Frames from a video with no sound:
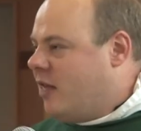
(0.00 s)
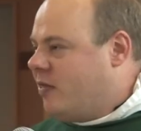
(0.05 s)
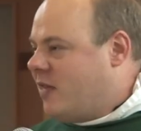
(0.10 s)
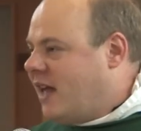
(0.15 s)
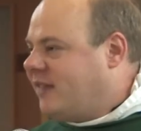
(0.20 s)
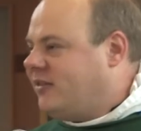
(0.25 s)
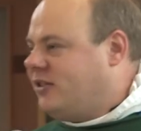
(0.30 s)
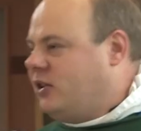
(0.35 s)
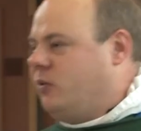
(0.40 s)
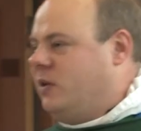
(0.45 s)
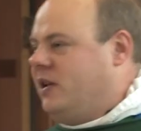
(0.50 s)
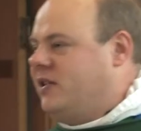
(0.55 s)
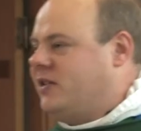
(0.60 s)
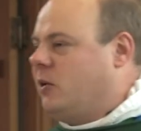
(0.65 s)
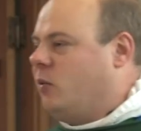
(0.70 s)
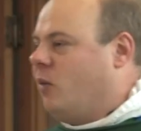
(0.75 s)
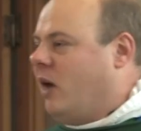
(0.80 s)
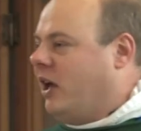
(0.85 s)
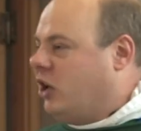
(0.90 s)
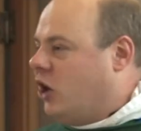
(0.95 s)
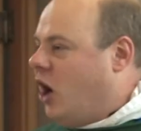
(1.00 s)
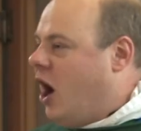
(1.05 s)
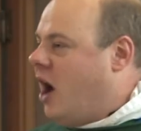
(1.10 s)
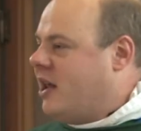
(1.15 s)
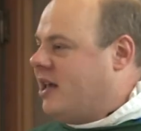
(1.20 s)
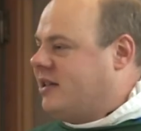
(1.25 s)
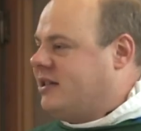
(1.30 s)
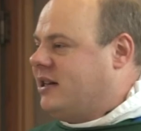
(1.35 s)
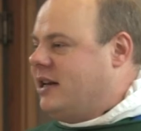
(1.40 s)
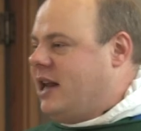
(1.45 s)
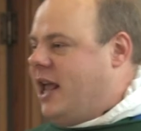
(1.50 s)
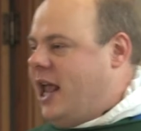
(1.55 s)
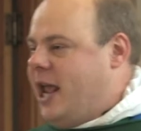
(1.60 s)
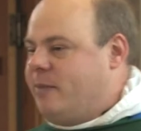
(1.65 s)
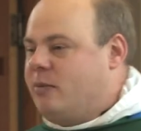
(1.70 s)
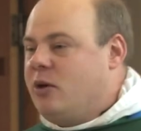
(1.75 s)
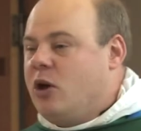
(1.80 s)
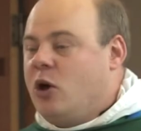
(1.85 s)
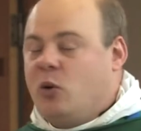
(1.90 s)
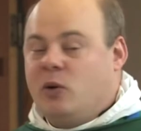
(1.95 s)
That's the reason why God has a
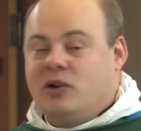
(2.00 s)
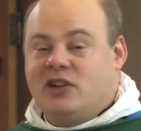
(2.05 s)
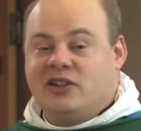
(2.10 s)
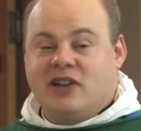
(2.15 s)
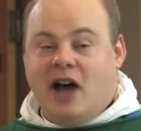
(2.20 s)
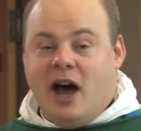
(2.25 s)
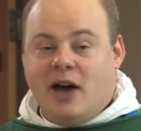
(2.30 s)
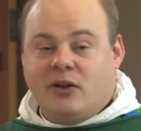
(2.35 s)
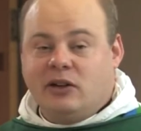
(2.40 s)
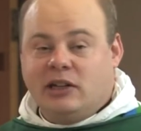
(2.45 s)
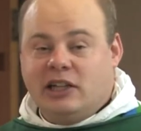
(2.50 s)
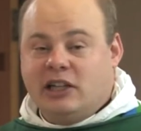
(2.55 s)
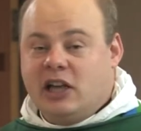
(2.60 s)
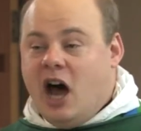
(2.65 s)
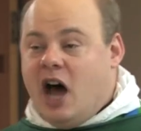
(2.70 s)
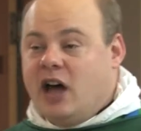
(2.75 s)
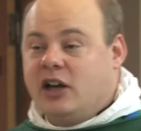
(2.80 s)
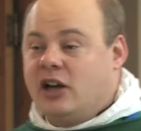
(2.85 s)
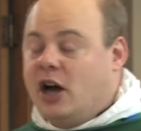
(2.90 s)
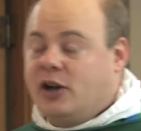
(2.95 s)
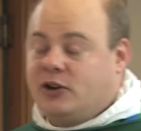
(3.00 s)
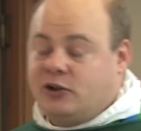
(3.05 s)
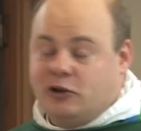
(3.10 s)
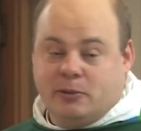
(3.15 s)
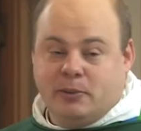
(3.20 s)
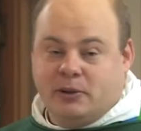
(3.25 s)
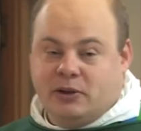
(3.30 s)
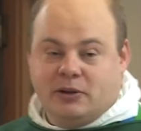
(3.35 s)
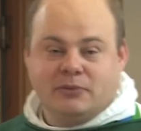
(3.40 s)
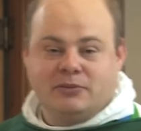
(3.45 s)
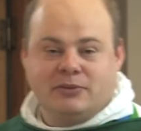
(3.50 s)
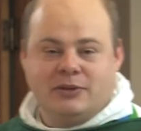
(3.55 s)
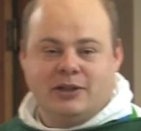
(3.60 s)
name which is utterly unutterable.